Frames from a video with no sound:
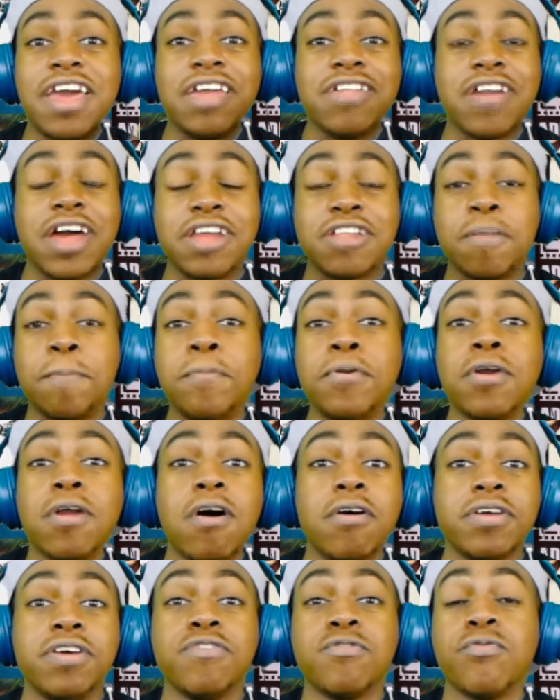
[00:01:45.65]
He likes to put
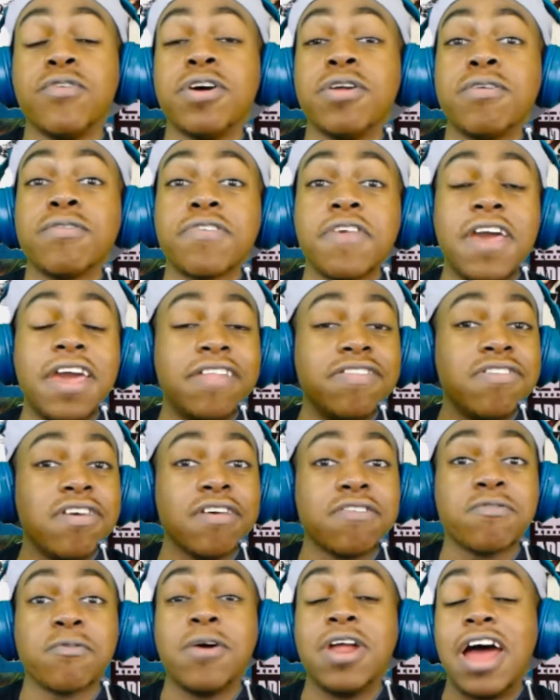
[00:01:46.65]
all these riddles. And
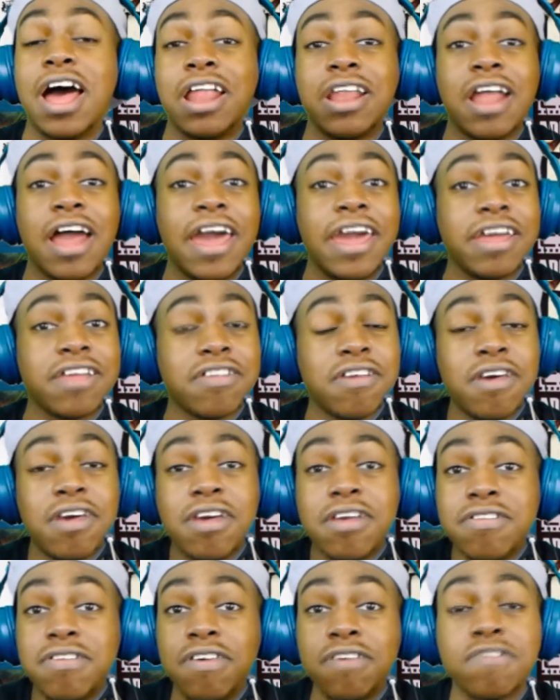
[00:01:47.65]
this one, I like
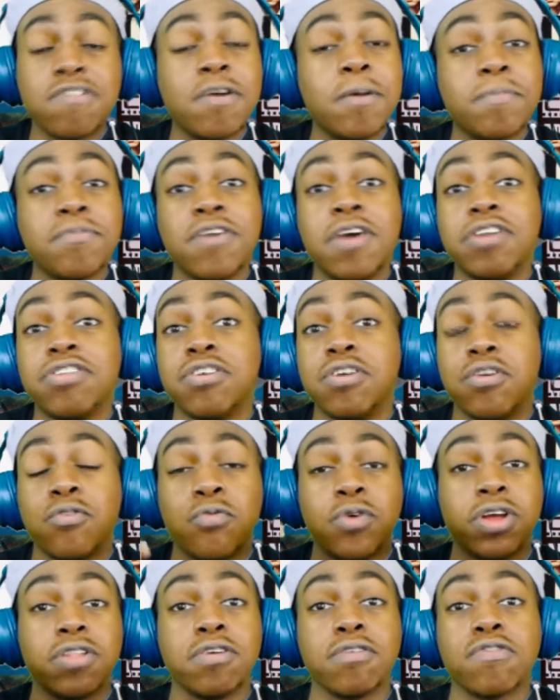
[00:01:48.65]
this interpretation
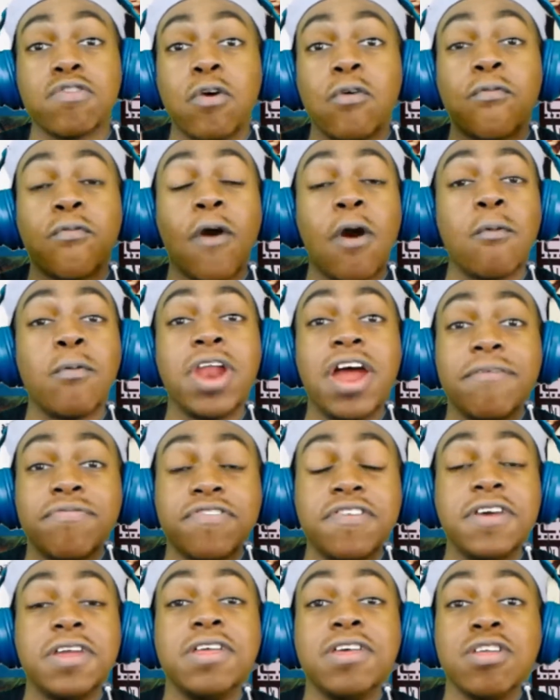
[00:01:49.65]
of Riddler so far, what I've
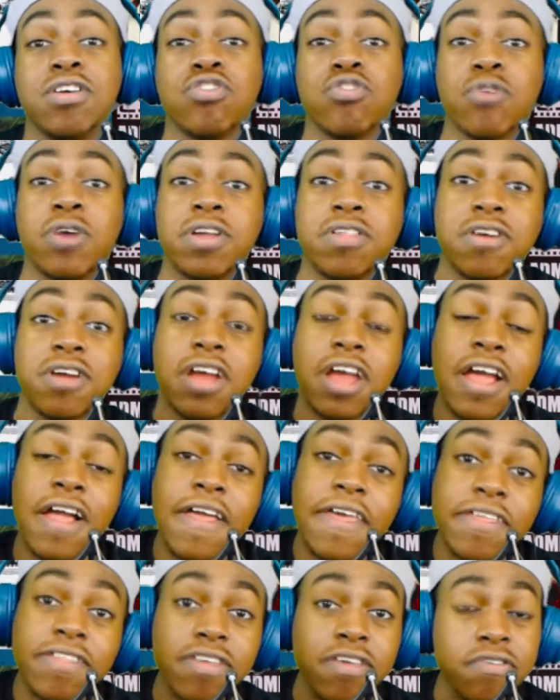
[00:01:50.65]
seen in the trailer.
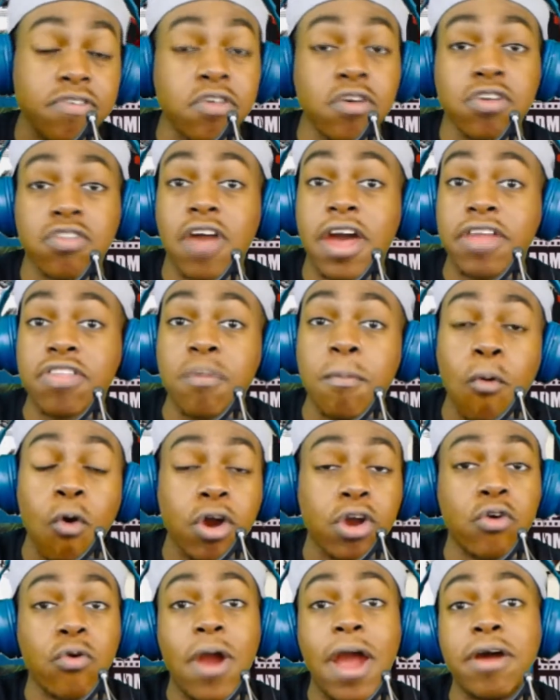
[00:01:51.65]
This looked like the
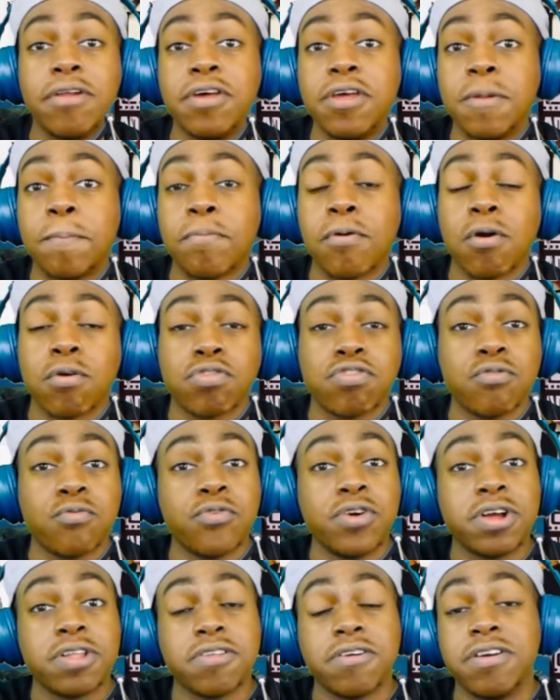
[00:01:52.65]
more grounded approach of
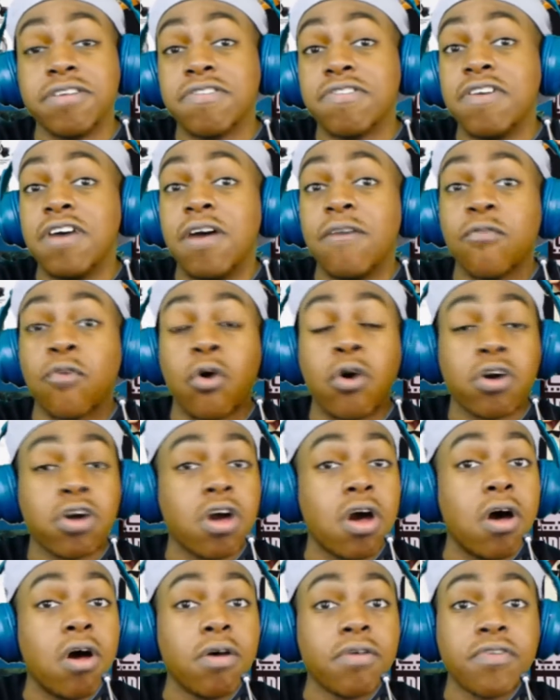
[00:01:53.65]
Riddler and stuff. Going to
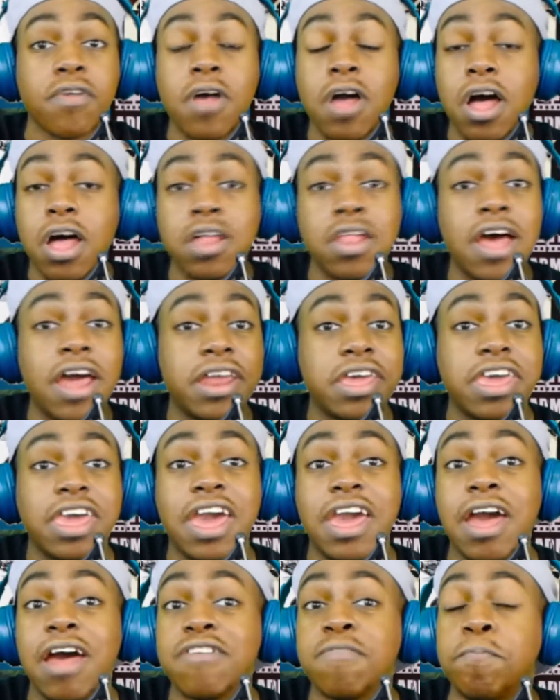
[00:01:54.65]
cause a lot of
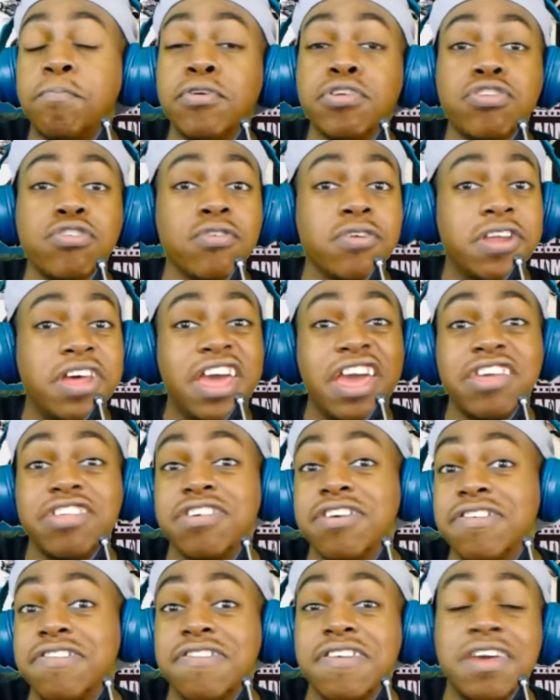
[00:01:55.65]
chaos, put you on the edge of
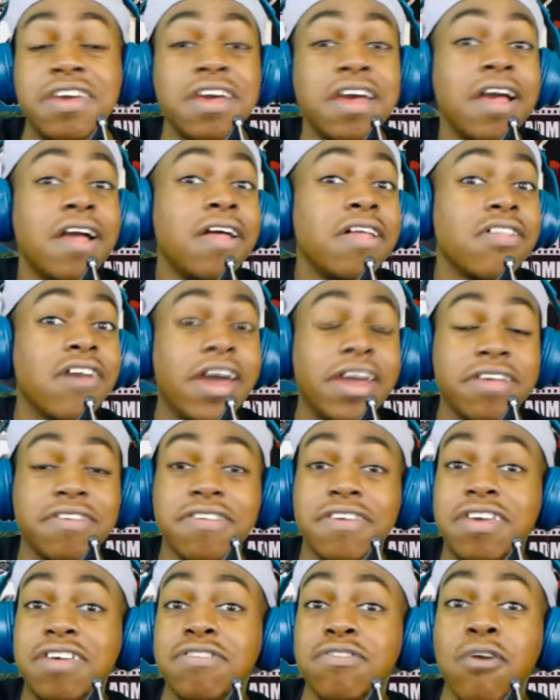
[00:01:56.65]
your seat. Like,
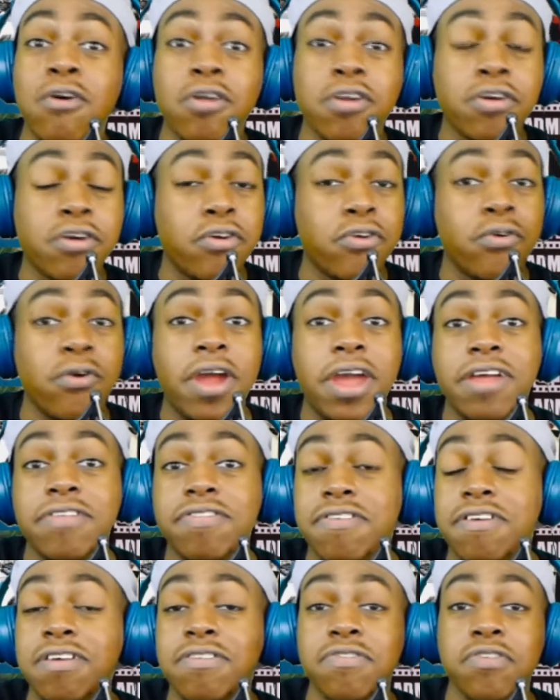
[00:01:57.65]
he's going to
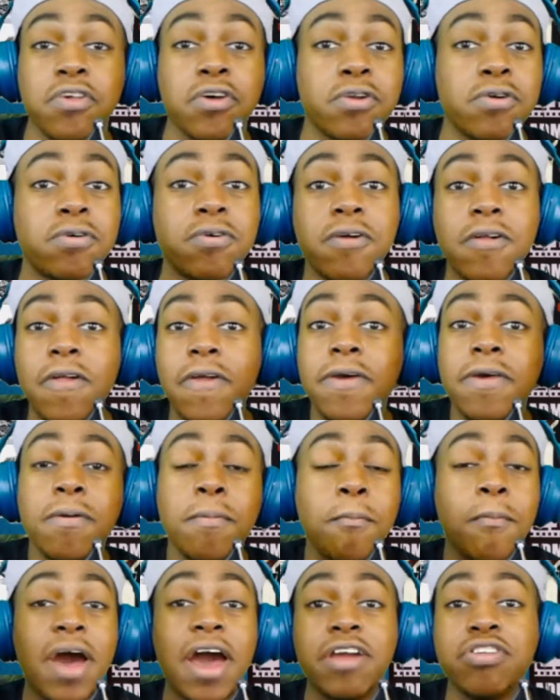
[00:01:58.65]
create these little
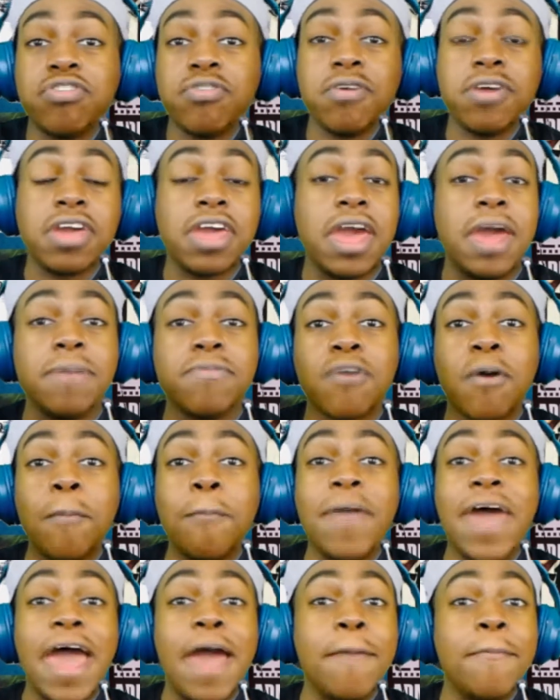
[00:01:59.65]
mind trick games on
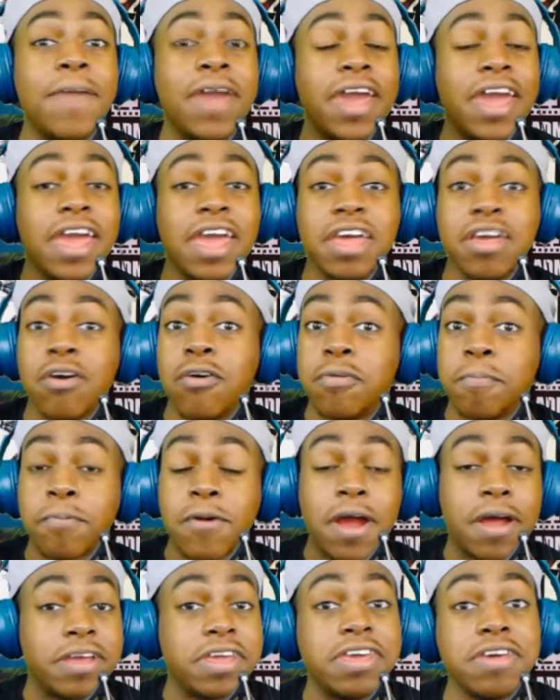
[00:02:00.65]
Batman and going to
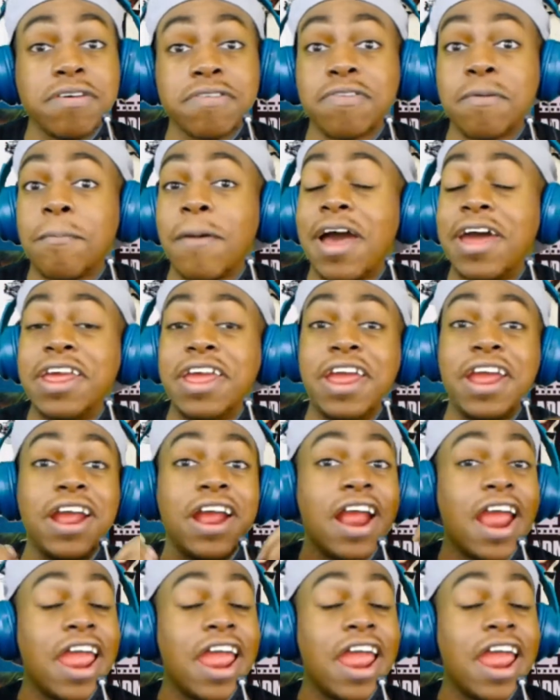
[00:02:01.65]
probably kill somebody here.